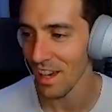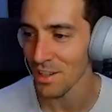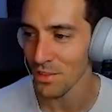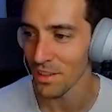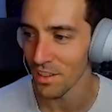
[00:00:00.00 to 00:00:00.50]

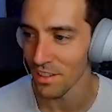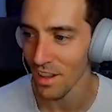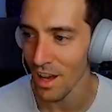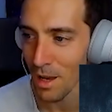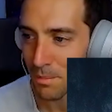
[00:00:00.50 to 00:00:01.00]
catchphrase
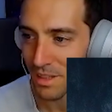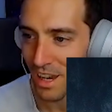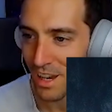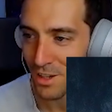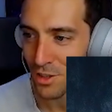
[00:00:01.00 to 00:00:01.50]
is I'm
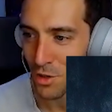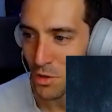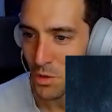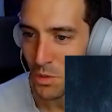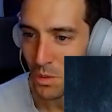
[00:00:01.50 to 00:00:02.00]
gay
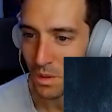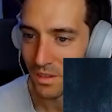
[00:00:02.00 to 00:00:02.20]
too. I